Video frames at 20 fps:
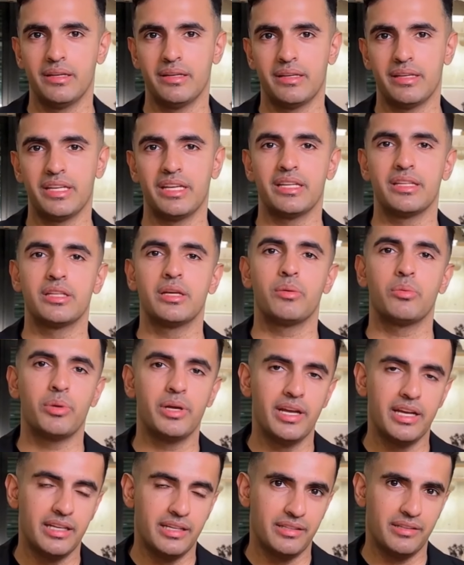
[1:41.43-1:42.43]
Either
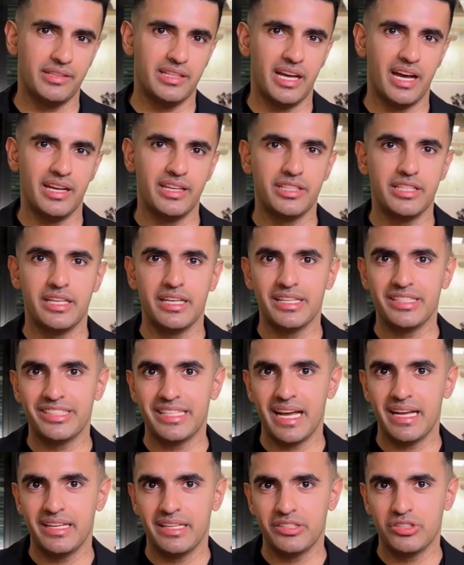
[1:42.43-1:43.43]
way, the idea is
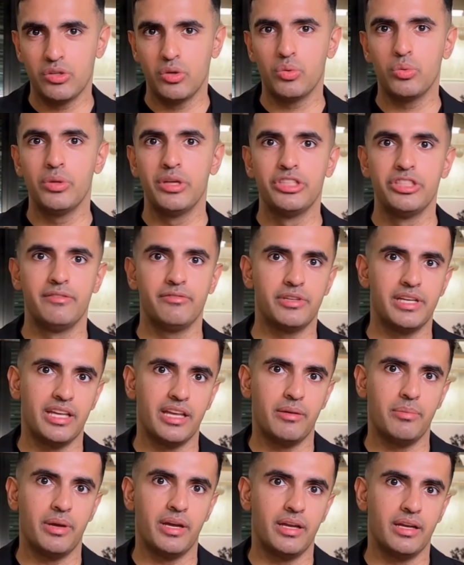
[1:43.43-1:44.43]
that it's always
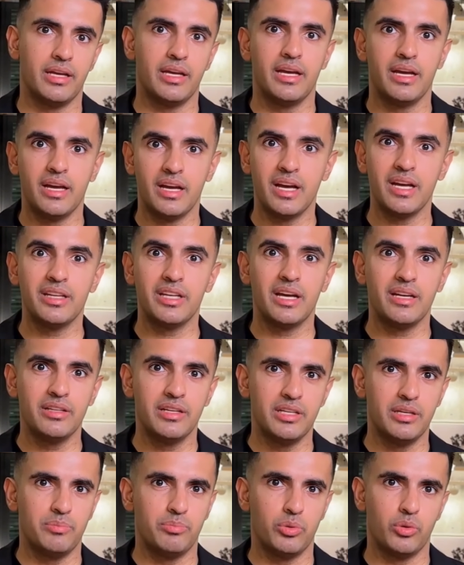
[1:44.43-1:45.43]
available. Another
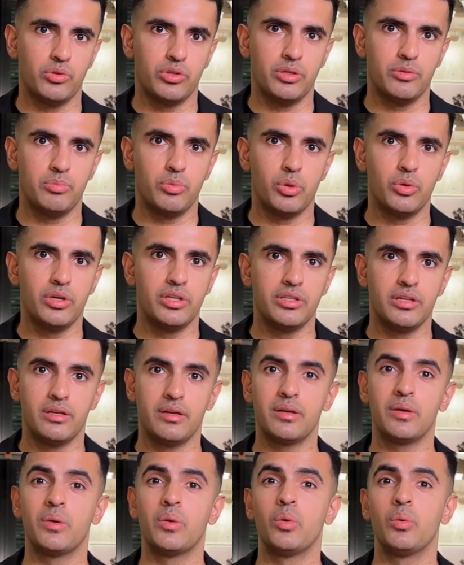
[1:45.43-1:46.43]
important point,
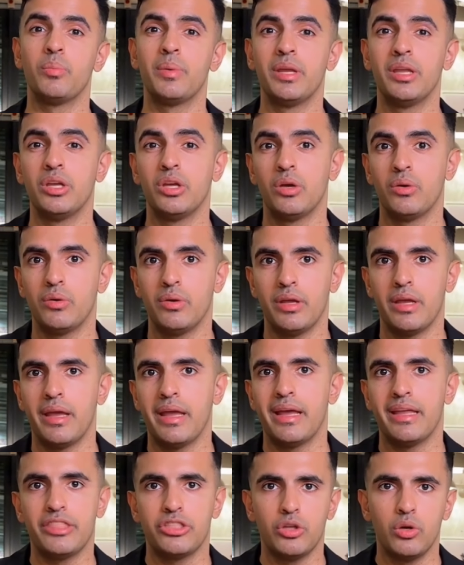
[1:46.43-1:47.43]
OpenClaw
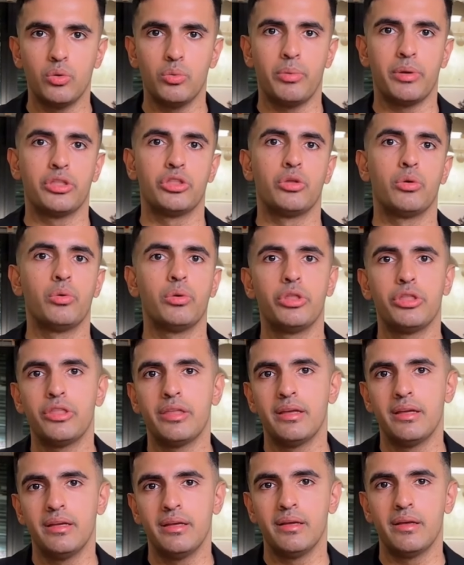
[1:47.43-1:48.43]
is open source.